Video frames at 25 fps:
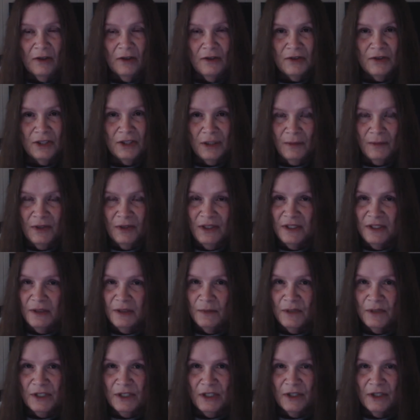some of this
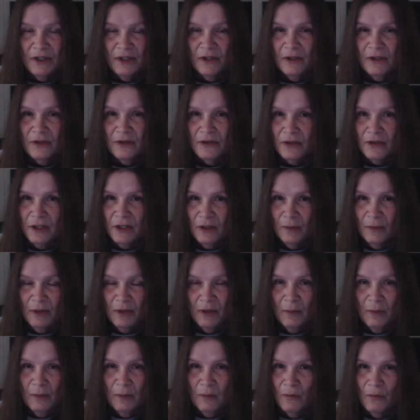material is going to be
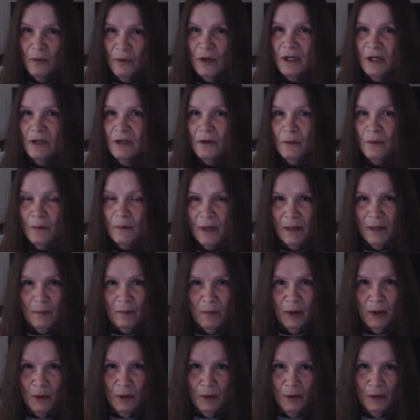a real mind
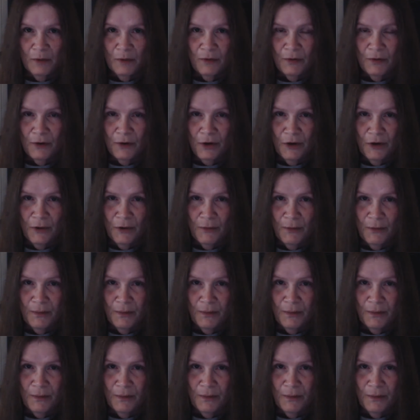blower for you.